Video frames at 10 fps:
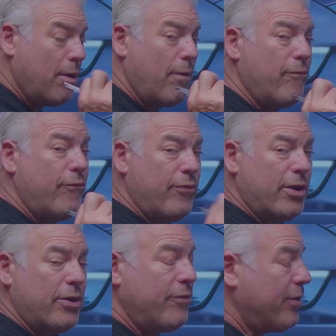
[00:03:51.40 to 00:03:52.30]
a
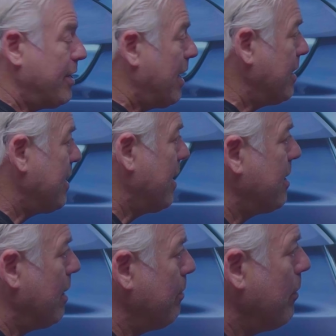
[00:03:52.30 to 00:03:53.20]
very, very
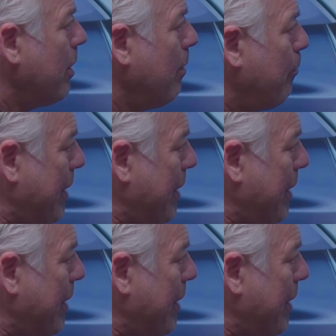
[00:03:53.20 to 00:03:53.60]
nicely done